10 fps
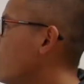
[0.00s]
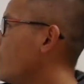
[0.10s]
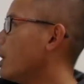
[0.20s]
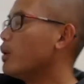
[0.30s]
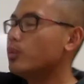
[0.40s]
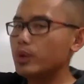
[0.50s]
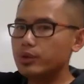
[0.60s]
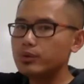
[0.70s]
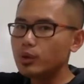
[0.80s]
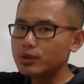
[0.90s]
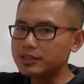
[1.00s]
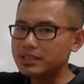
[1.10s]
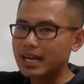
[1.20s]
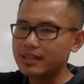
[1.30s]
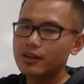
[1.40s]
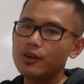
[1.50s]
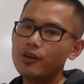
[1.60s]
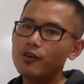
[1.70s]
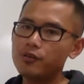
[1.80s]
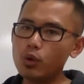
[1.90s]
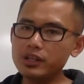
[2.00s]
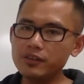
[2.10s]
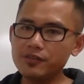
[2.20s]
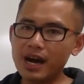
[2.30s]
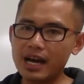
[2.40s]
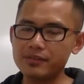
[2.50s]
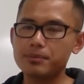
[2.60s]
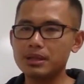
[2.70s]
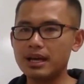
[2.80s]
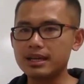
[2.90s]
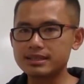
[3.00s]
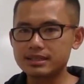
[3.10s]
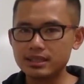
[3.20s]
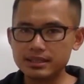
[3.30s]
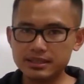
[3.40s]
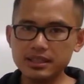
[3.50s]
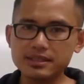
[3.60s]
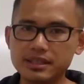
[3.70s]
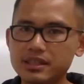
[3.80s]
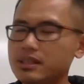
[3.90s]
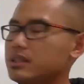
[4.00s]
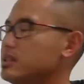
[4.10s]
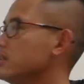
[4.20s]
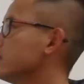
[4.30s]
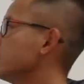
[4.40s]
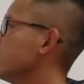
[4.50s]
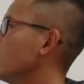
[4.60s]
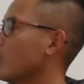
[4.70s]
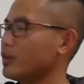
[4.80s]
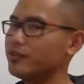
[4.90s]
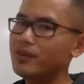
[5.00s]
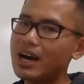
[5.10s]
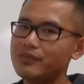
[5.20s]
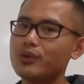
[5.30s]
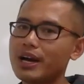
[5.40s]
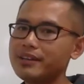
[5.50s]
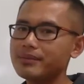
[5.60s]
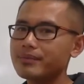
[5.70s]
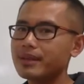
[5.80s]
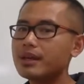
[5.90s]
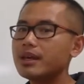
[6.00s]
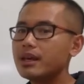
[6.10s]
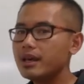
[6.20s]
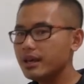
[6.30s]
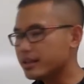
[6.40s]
Well, we do notice that 45 plus 60 is 105, right? In